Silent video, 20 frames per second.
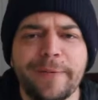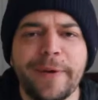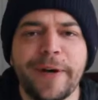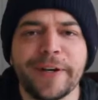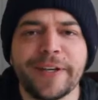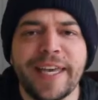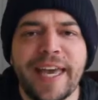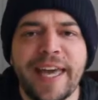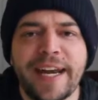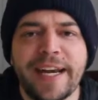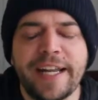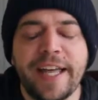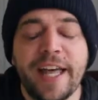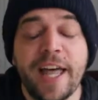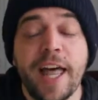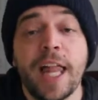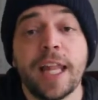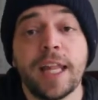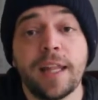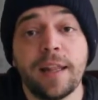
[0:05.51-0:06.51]
about
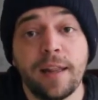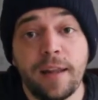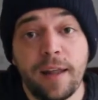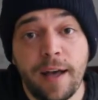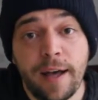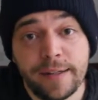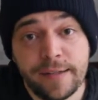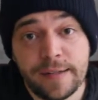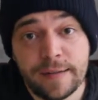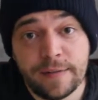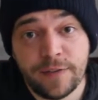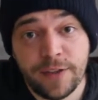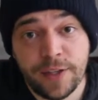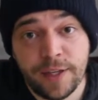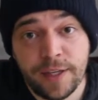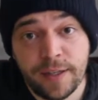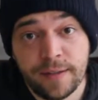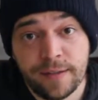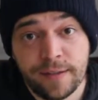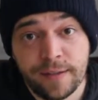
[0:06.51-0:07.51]
Canada? Lots of
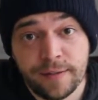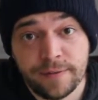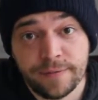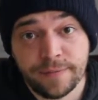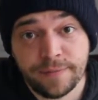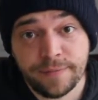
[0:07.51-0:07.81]
things.